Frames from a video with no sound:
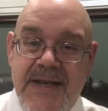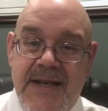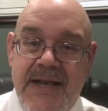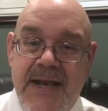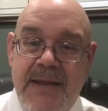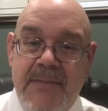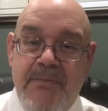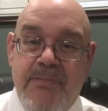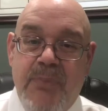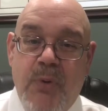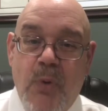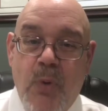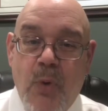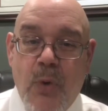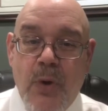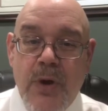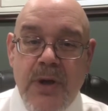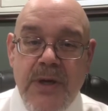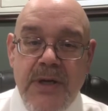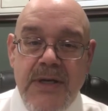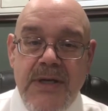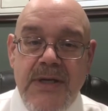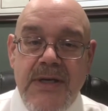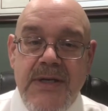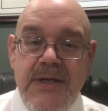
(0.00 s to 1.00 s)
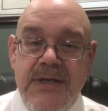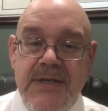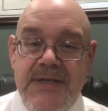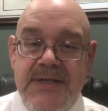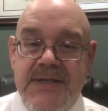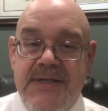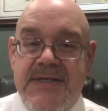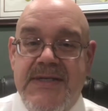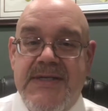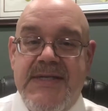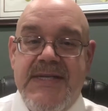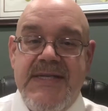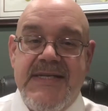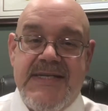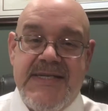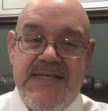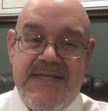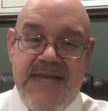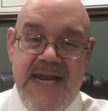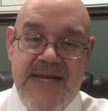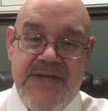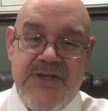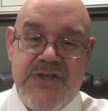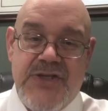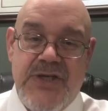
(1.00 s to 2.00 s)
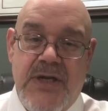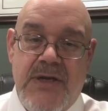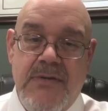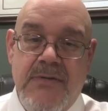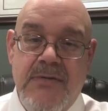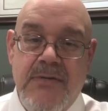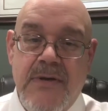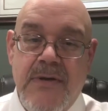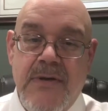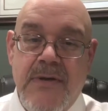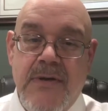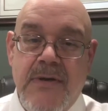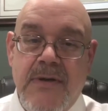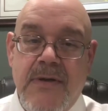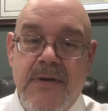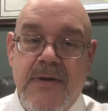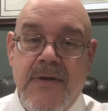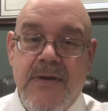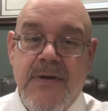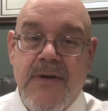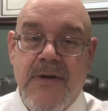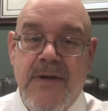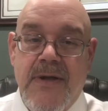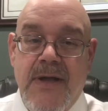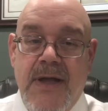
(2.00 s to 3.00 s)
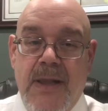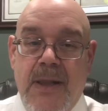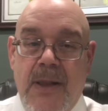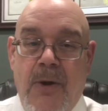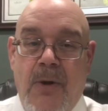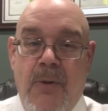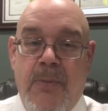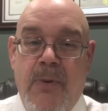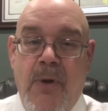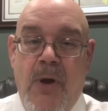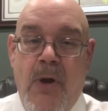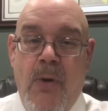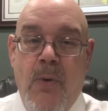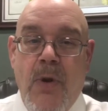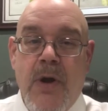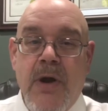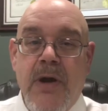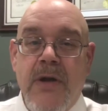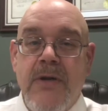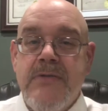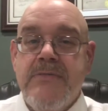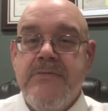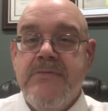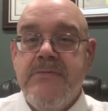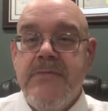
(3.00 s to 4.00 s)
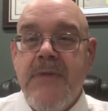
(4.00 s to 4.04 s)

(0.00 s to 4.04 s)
important distinction. Hello, Paul Warner.